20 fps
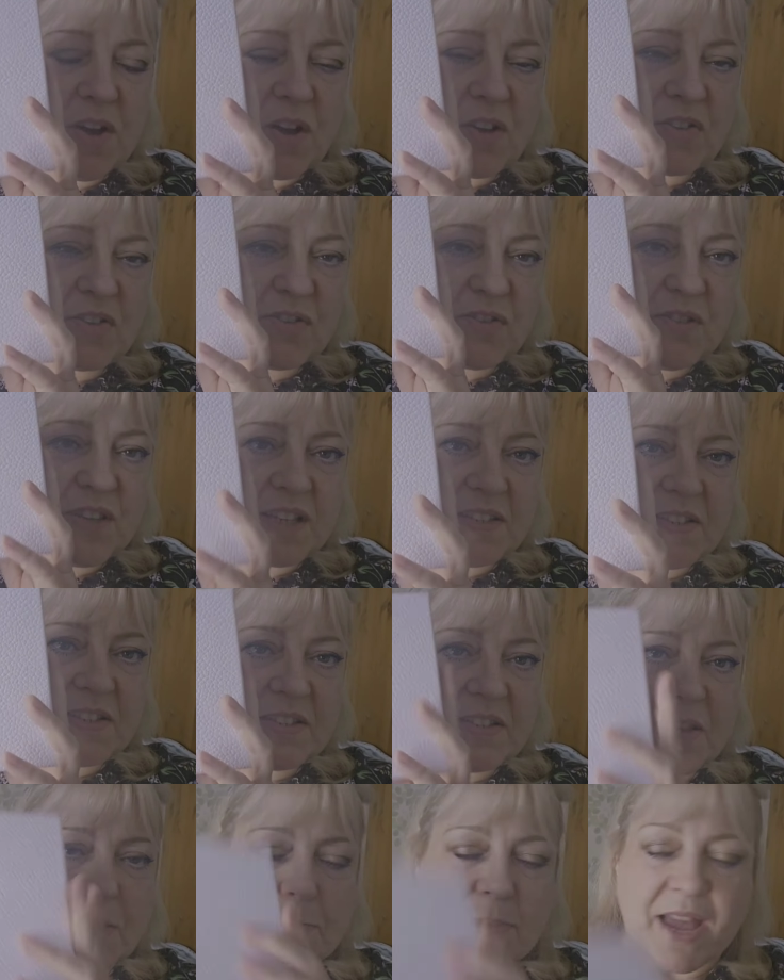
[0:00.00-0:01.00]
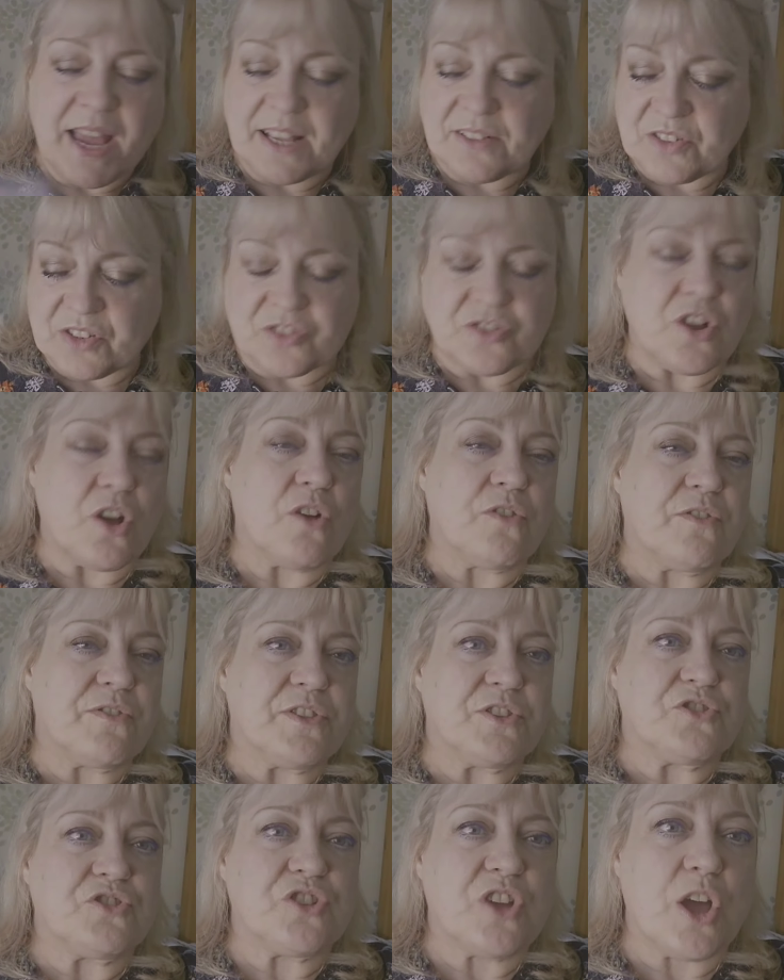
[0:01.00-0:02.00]
because this is the main star
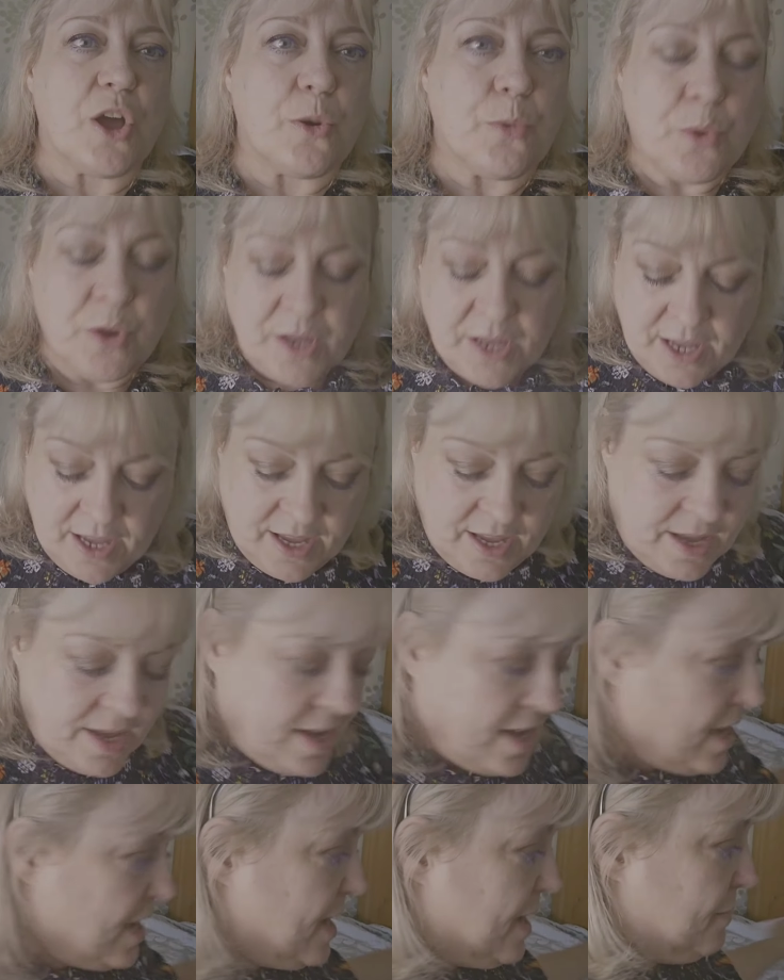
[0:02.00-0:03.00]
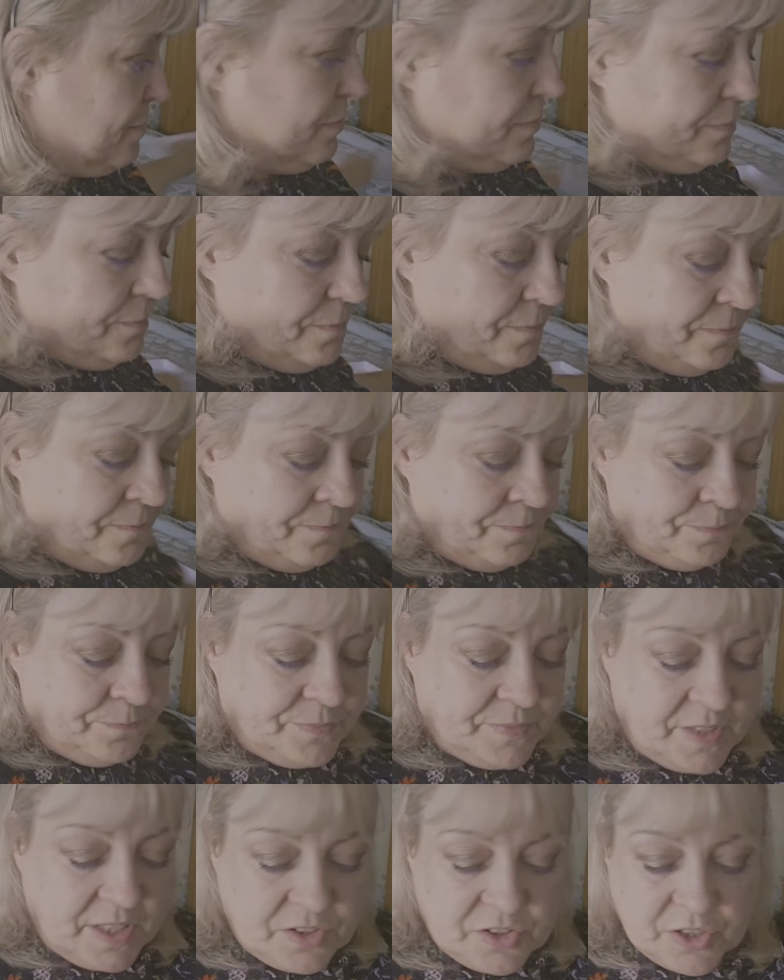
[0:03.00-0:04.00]
of the show. So
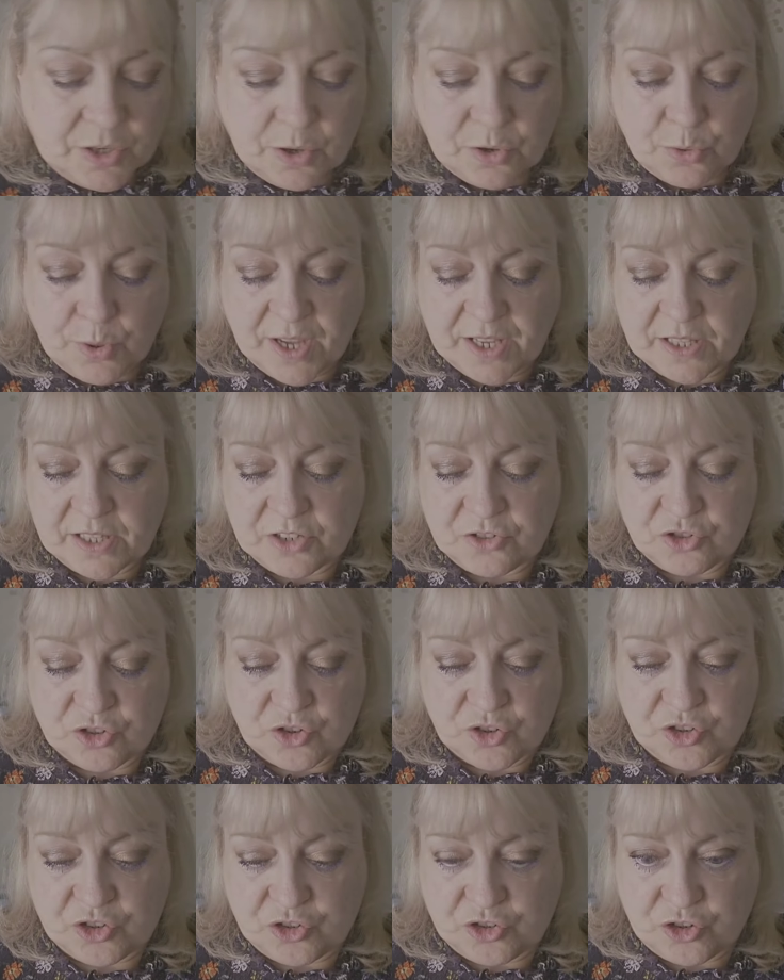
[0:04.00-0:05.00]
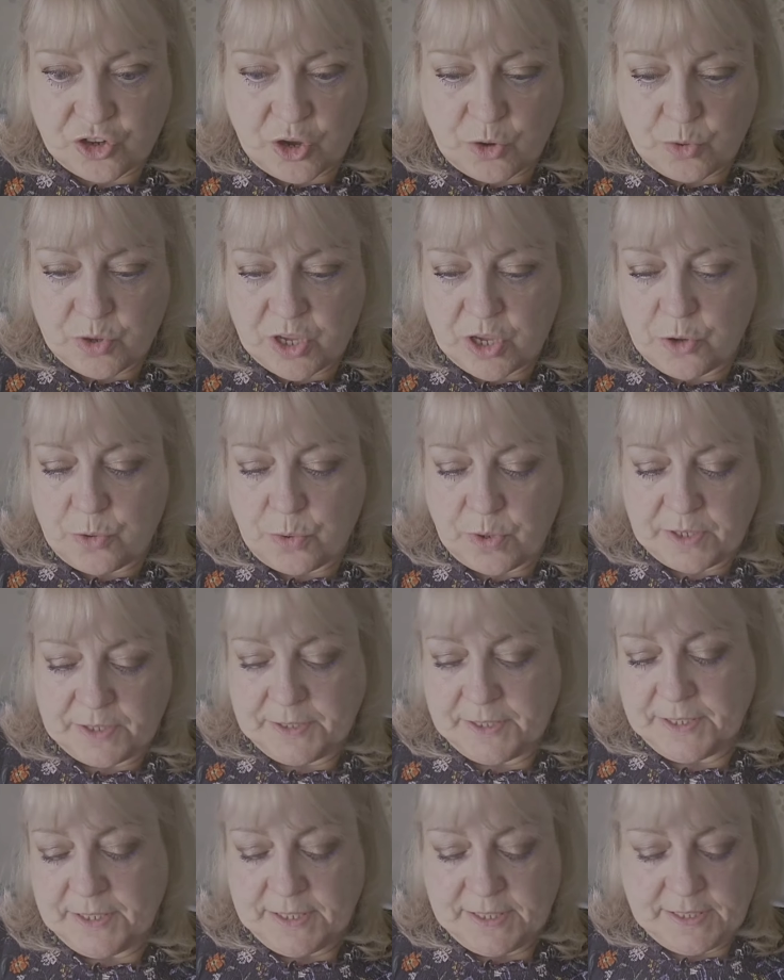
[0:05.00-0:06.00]
I'll quickly just show you.
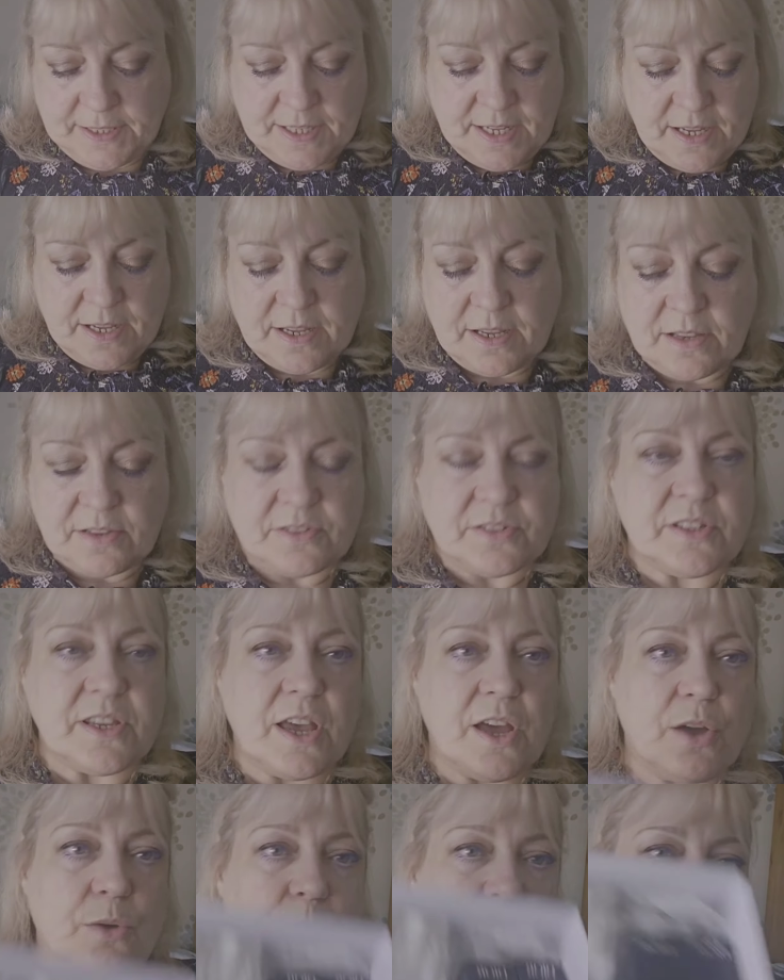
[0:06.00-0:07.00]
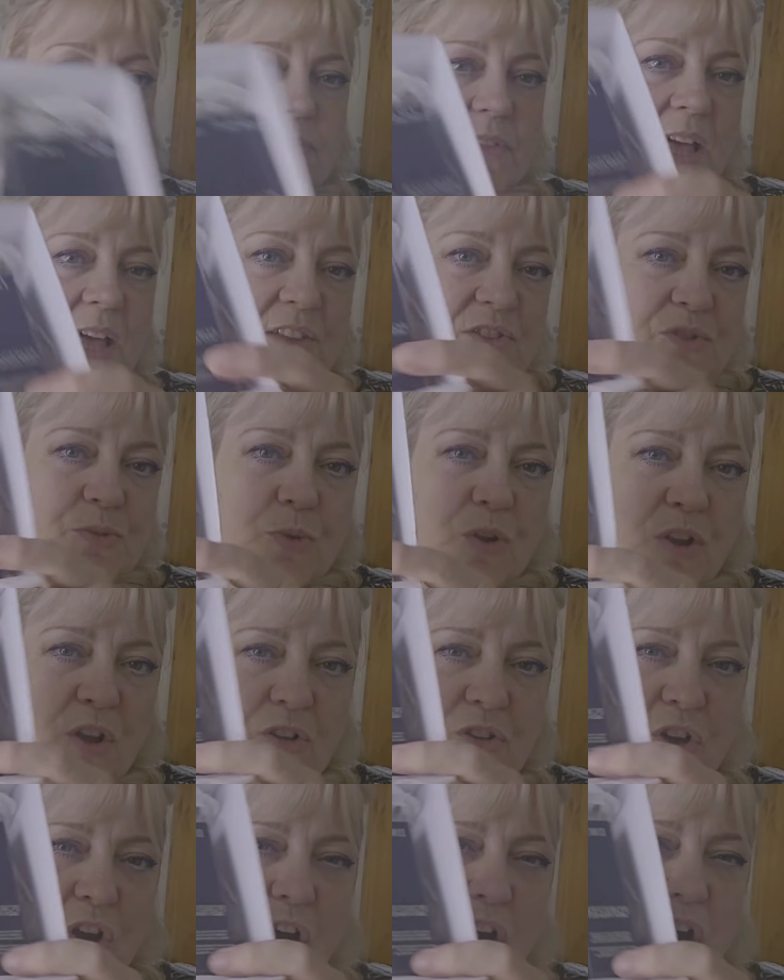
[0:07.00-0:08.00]
So that's what I